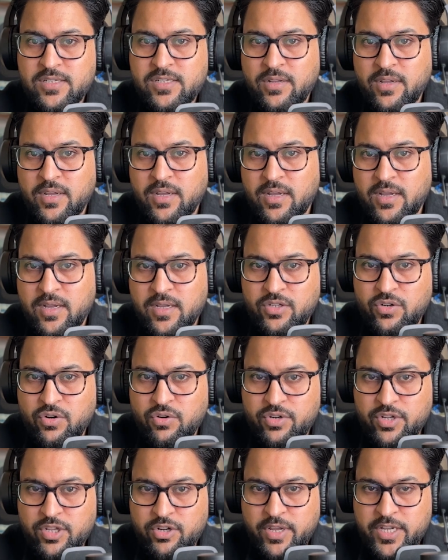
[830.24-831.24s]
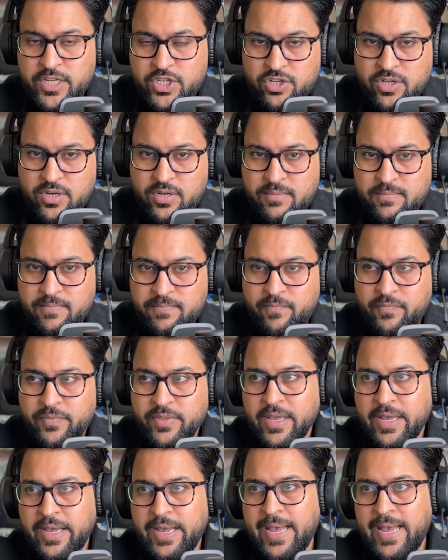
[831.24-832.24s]
duration
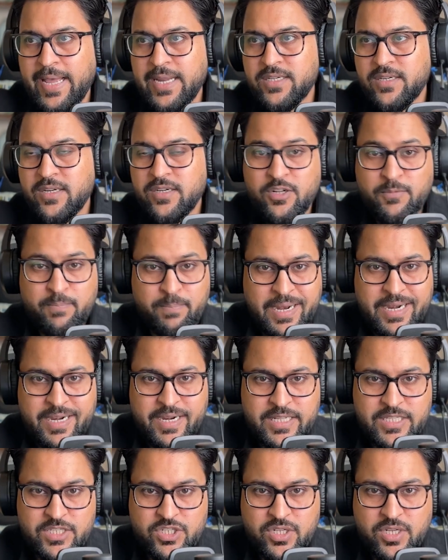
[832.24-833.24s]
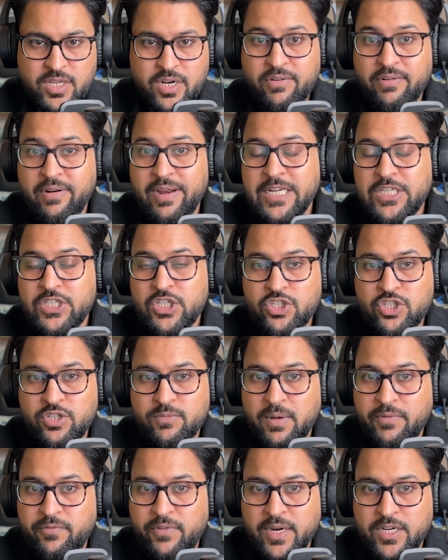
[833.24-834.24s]
and dependency, relationship
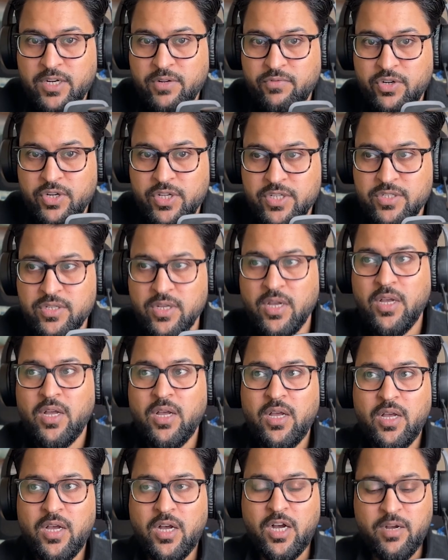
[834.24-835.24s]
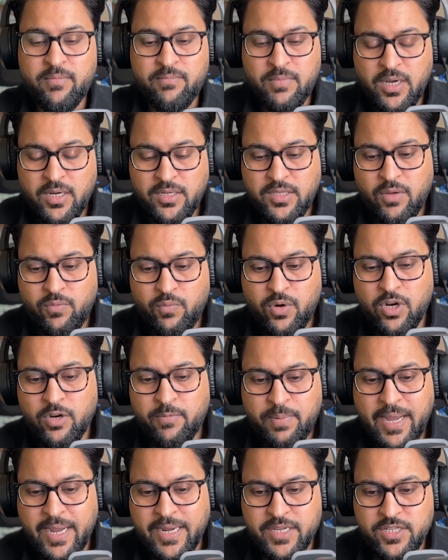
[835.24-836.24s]
of activities among the work
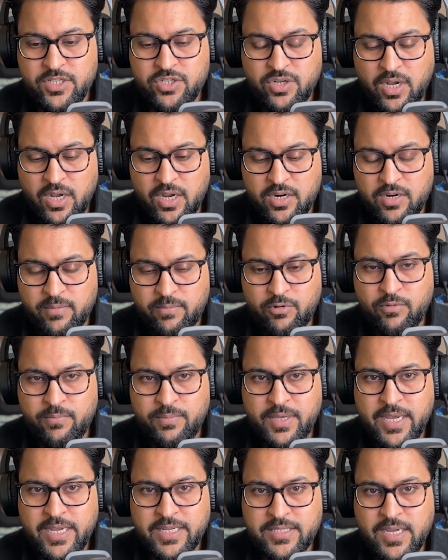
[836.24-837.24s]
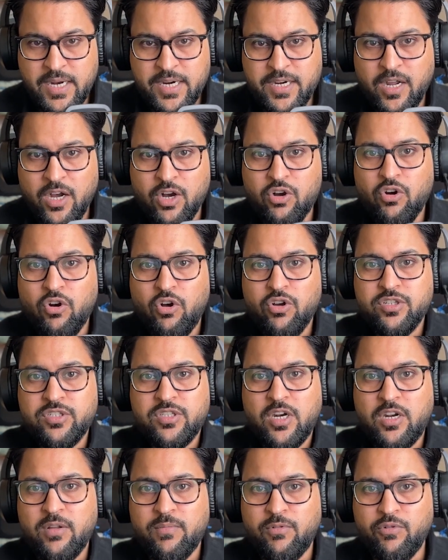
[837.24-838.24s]
package or WBS and across the
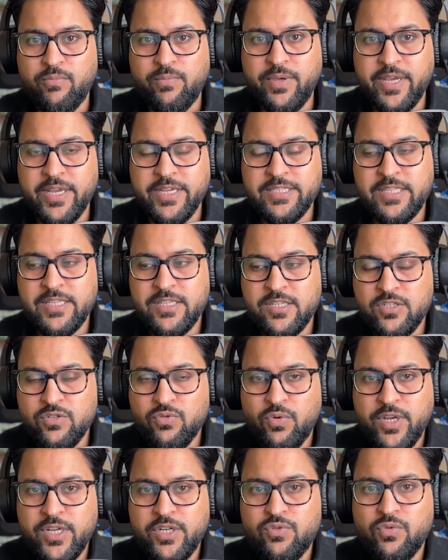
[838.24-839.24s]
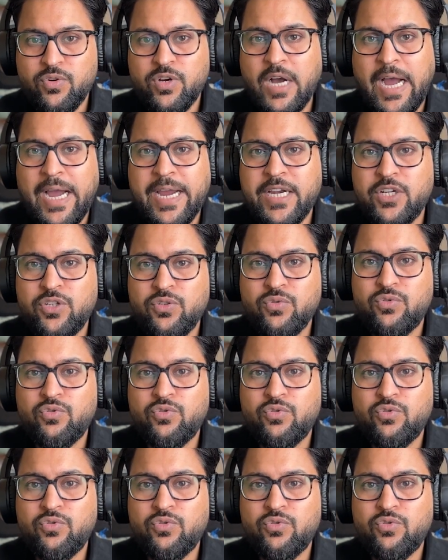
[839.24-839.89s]
WBS, this is going to guide you